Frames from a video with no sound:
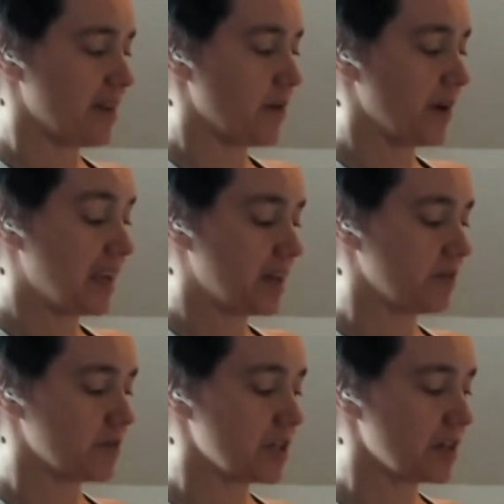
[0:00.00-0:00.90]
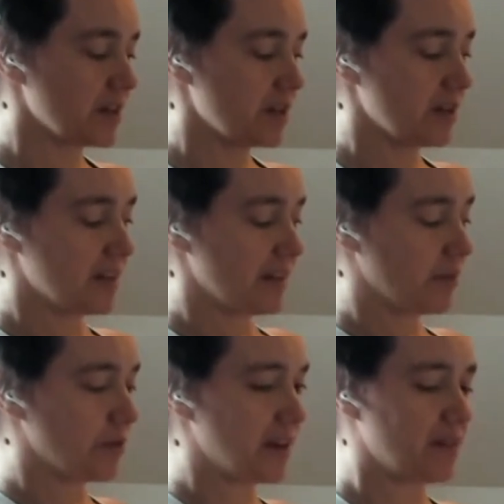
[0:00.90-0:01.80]
So, in turn, this
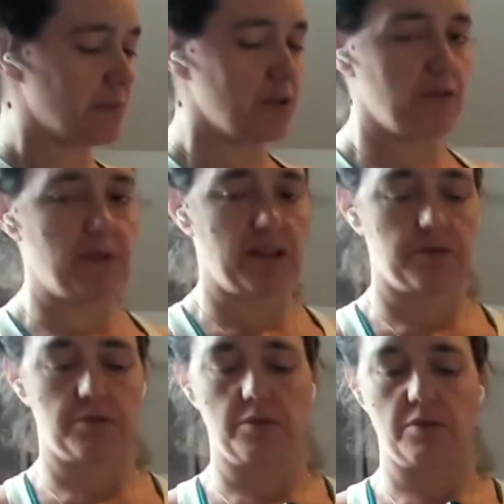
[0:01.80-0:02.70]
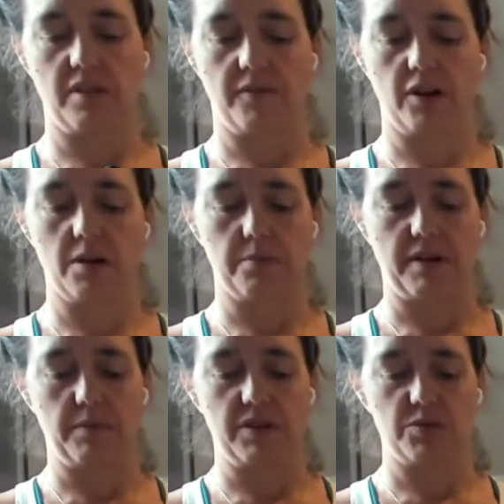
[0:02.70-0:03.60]
creates movement through the
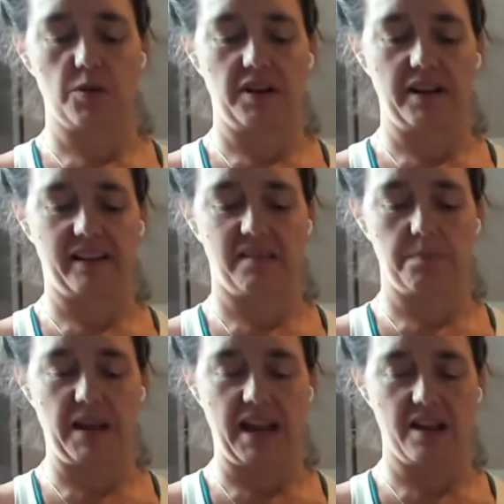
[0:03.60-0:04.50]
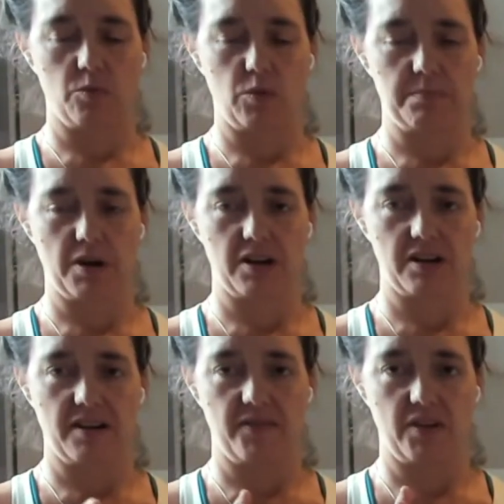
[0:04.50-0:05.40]
vertebra, which will expand one
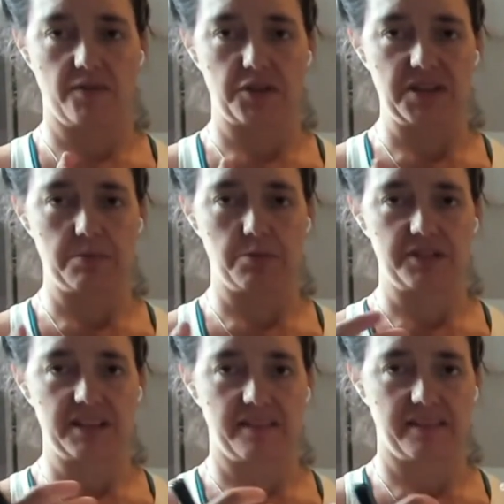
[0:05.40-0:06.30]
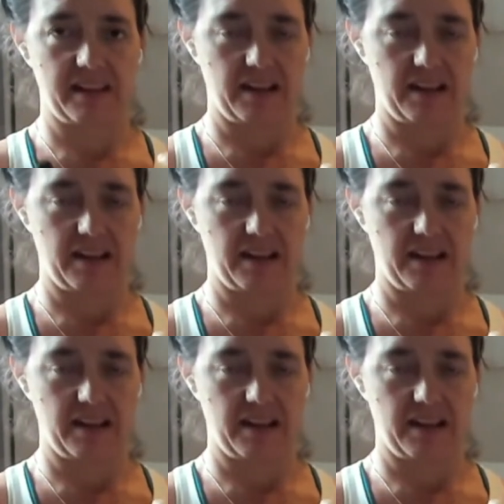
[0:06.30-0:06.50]
part of the vertebral disc